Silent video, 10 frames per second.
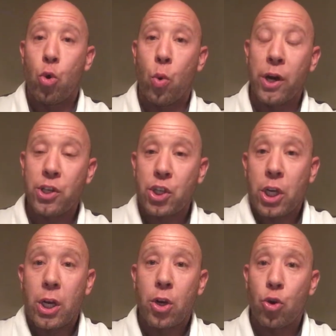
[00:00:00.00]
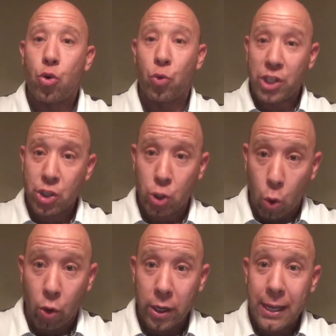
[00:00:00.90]
was
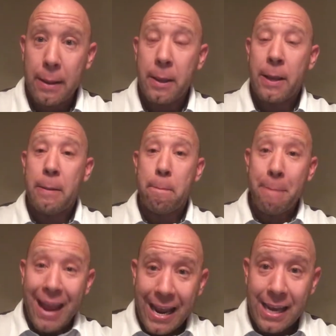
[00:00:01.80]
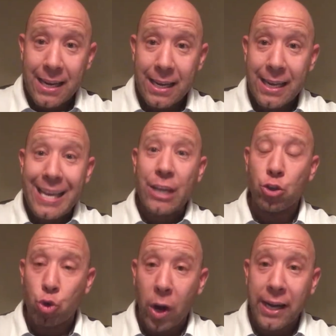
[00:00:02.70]
restored. Man
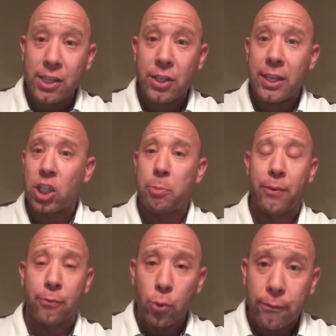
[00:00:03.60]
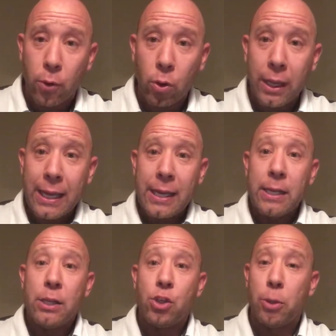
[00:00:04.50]
in Christ is to be fruitful,
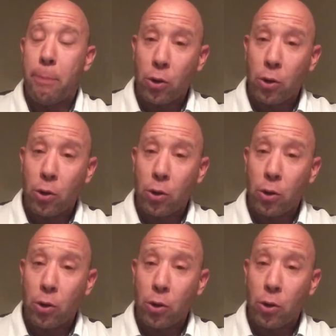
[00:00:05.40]
to